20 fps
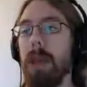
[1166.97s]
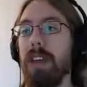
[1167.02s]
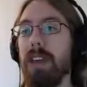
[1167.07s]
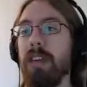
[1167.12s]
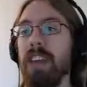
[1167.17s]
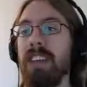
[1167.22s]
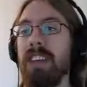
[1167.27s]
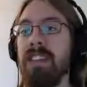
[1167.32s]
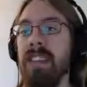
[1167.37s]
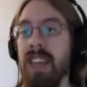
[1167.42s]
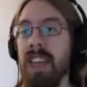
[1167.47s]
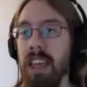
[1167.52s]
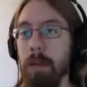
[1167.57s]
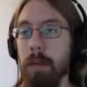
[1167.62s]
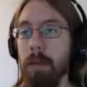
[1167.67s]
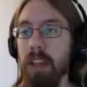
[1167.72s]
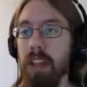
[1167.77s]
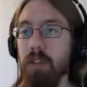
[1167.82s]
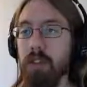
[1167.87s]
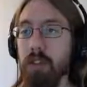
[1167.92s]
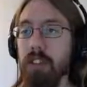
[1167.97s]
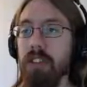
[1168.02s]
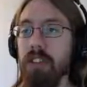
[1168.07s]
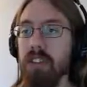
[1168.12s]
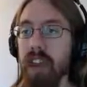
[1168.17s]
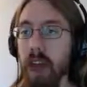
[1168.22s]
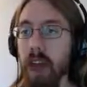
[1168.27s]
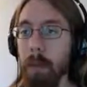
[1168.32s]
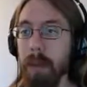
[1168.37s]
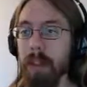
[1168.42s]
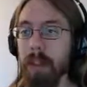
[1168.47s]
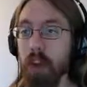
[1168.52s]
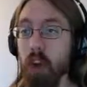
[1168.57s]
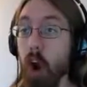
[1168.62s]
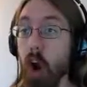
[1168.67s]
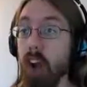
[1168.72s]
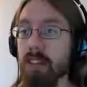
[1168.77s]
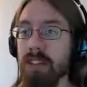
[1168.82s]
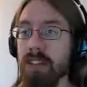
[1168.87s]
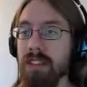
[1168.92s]
PvZ, Plants vs. Zombies.
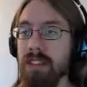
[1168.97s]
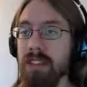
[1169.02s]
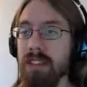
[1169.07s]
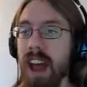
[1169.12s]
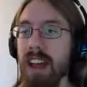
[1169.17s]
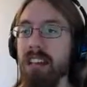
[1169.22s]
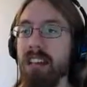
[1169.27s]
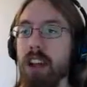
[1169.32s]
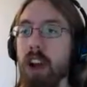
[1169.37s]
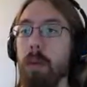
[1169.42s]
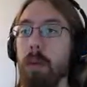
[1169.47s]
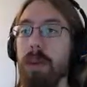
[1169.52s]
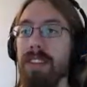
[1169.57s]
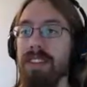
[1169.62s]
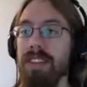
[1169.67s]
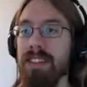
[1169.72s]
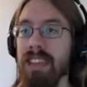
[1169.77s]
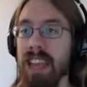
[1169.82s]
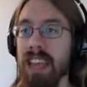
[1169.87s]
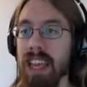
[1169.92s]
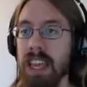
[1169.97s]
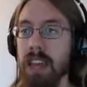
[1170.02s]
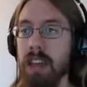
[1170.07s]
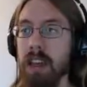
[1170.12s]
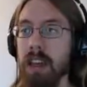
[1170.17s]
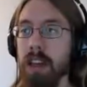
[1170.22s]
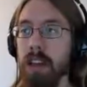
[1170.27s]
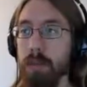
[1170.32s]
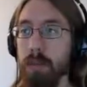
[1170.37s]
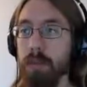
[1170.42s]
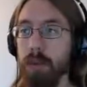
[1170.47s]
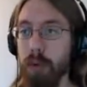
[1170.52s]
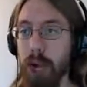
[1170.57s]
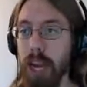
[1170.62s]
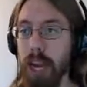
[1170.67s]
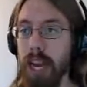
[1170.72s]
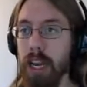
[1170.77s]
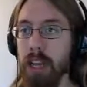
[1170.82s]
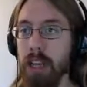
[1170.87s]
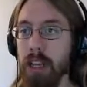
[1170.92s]
Garden did not start with a Z,
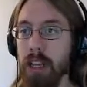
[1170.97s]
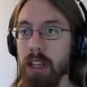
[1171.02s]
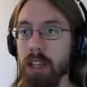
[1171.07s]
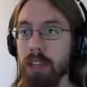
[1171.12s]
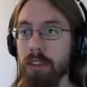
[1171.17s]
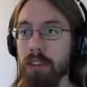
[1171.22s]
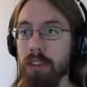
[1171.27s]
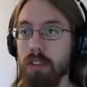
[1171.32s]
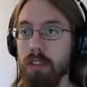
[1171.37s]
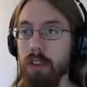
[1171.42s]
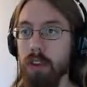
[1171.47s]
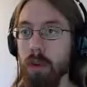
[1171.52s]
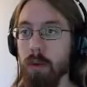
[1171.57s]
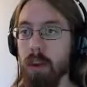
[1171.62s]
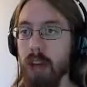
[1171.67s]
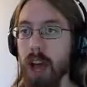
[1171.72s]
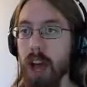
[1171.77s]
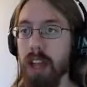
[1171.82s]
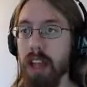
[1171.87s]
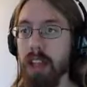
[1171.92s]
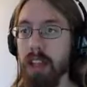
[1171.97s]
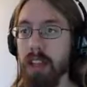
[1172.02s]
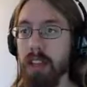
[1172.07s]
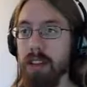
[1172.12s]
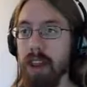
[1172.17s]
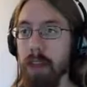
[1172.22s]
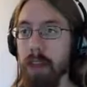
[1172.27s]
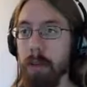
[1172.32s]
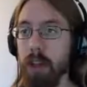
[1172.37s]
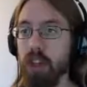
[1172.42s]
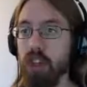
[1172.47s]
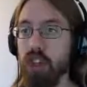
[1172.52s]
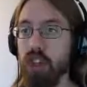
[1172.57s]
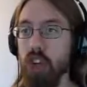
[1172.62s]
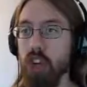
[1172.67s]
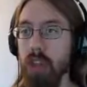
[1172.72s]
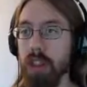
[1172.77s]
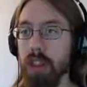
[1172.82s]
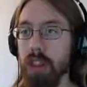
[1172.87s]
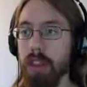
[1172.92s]
brain. So, god damn it,
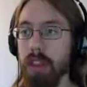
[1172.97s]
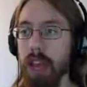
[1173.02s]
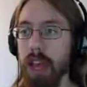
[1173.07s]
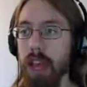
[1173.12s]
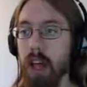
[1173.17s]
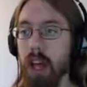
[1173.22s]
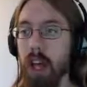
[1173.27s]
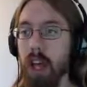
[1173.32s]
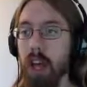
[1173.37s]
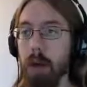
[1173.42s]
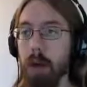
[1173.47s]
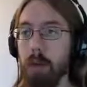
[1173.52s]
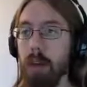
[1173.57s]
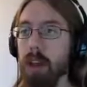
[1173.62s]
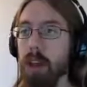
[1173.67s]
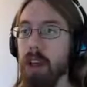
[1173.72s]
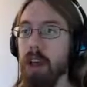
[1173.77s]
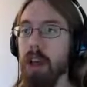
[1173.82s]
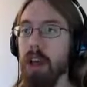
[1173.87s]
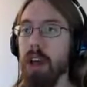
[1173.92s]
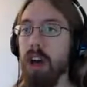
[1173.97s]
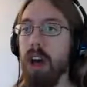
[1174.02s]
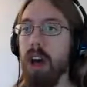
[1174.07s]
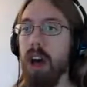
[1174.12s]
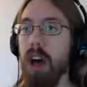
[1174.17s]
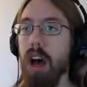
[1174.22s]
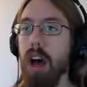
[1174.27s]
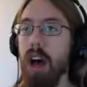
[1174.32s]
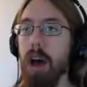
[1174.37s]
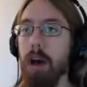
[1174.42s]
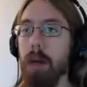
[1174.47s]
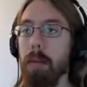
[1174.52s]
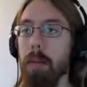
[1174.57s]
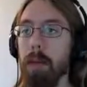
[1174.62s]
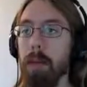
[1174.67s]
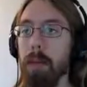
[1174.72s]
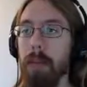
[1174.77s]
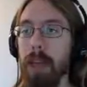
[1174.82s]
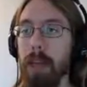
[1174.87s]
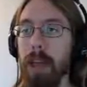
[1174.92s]
shut the hell up.
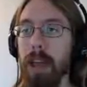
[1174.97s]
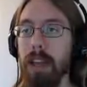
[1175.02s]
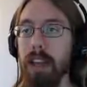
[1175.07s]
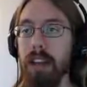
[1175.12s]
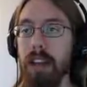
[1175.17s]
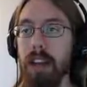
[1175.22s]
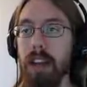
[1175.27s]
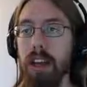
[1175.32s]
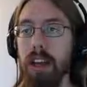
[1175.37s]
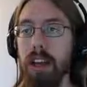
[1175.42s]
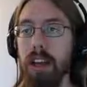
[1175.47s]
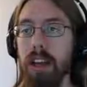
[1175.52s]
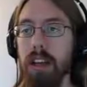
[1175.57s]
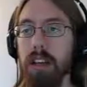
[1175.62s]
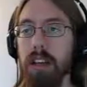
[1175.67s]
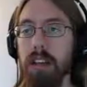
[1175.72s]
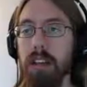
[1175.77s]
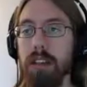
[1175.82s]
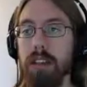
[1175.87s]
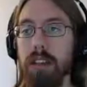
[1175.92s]
But maybe I did a...